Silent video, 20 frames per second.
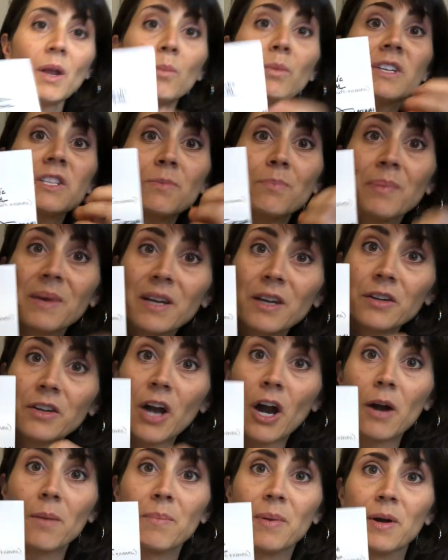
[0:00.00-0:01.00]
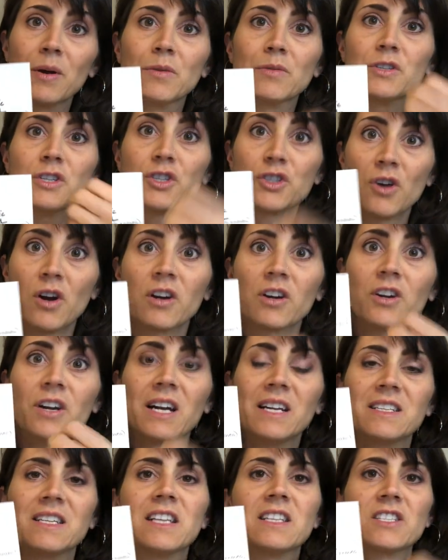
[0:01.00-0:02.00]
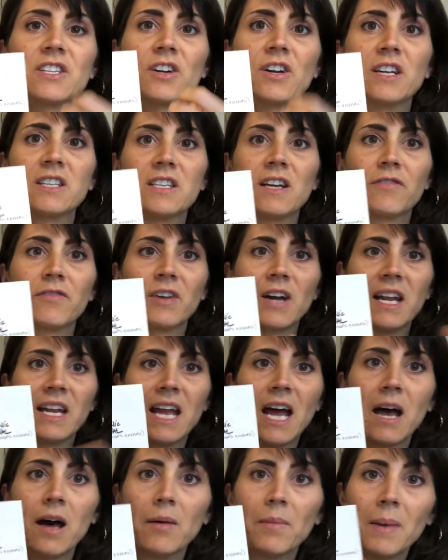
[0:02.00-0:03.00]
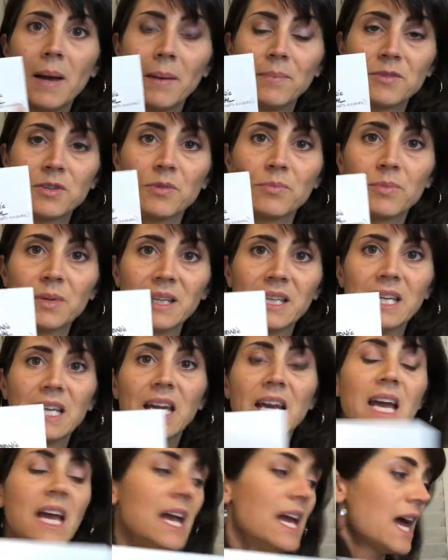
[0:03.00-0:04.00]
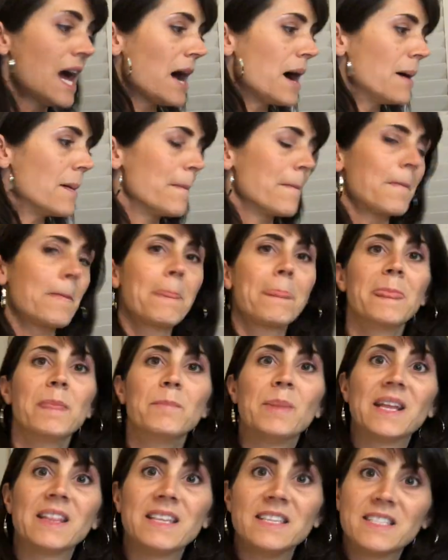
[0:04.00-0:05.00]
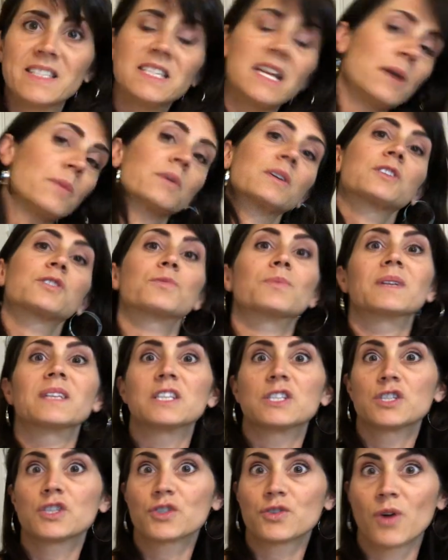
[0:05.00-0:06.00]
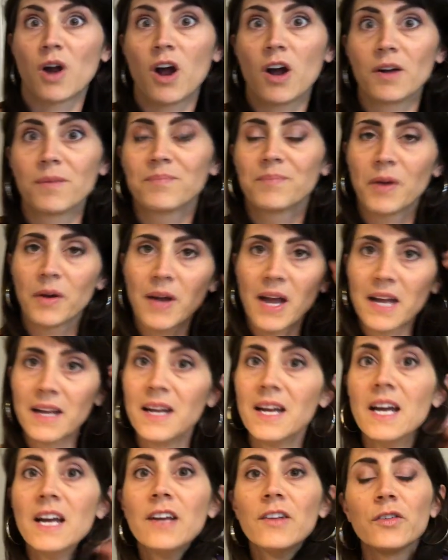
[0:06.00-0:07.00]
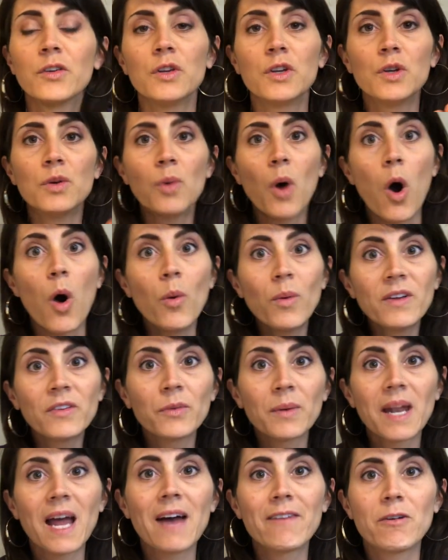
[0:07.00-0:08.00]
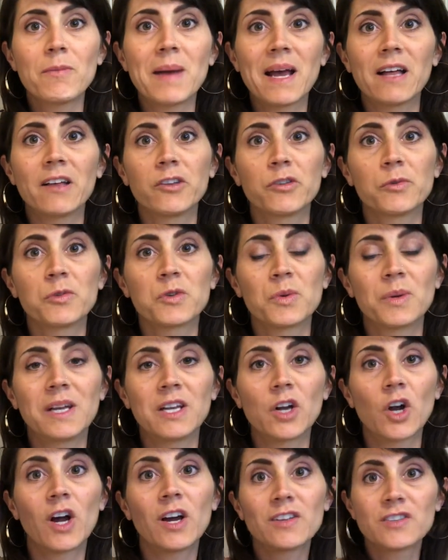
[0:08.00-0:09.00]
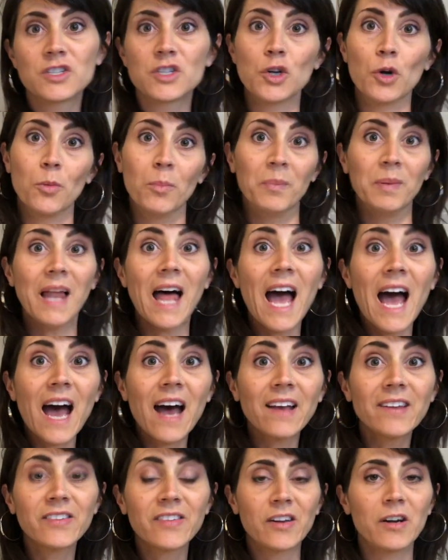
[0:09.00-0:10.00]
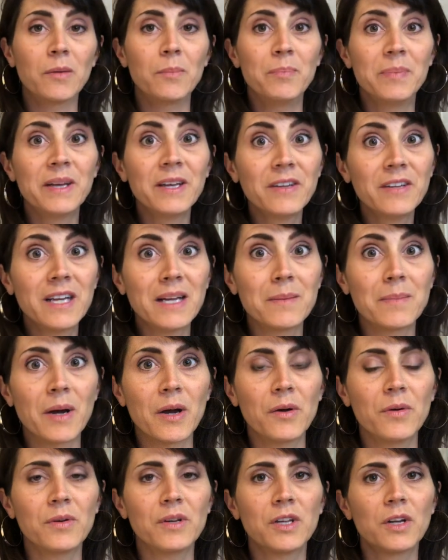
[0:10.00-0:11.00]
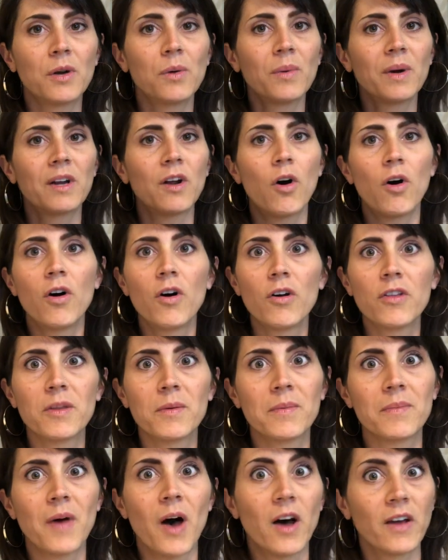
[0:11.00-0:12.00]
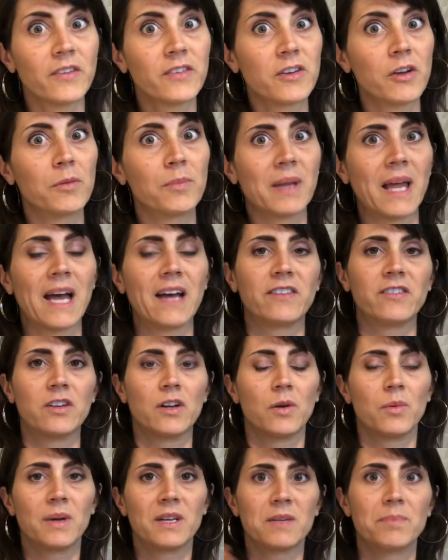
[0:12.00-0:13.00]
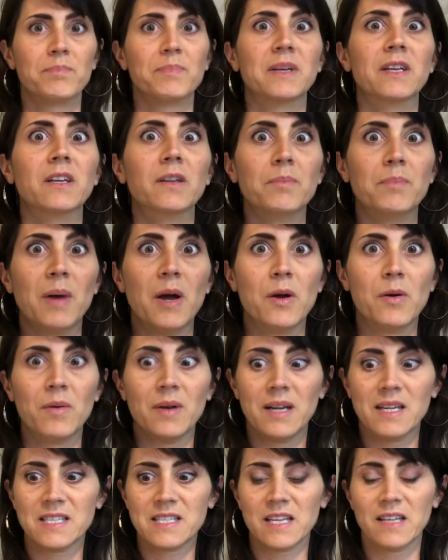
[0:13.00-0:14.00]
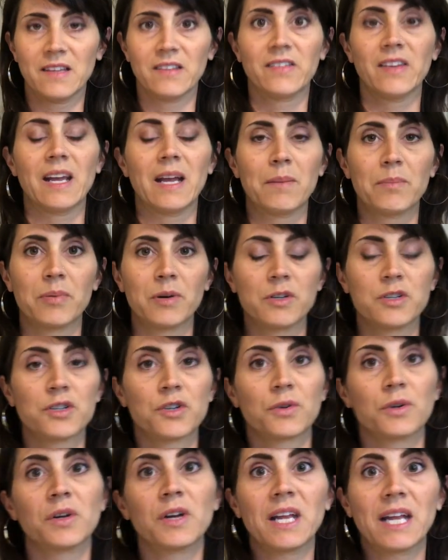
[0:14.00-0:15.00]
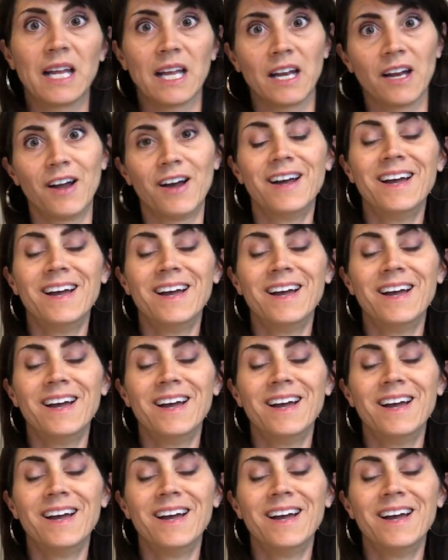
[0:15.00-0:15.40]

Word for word: which build our bones stronger and denser and tougher and help help to really um, make these networks really strong. Okay, so you always want to have a balance between your osteoblasts that are building bone. You don't want all the osteoblasts. You don't want to build bone until it's like protruding and